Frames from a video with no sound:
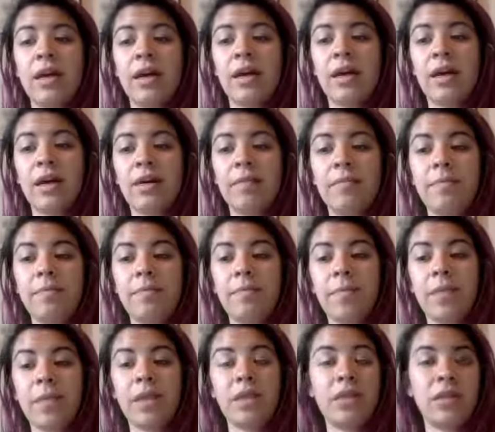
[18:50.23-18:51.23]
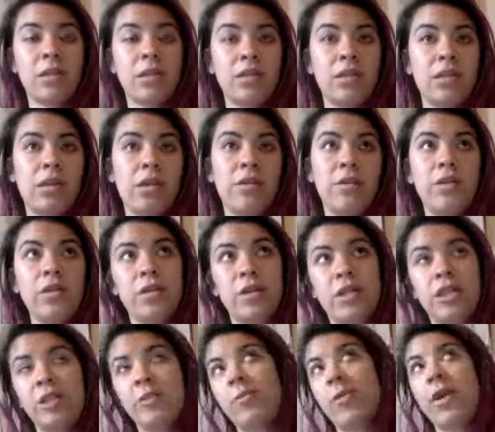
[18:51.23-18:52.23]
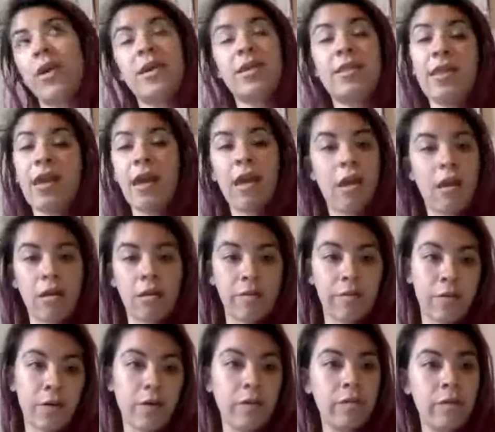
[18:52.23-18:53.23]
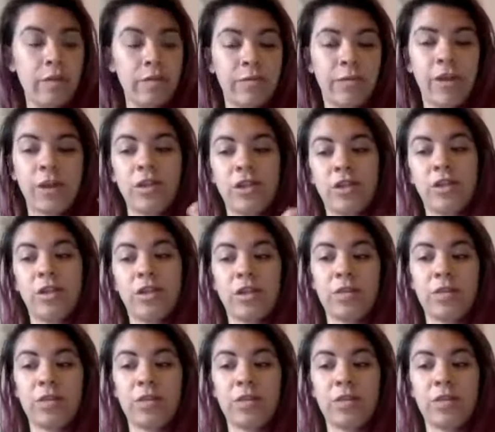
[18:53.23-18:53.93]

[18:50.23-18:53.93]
Um, it's also, you can just spray it in the air for a room freshener.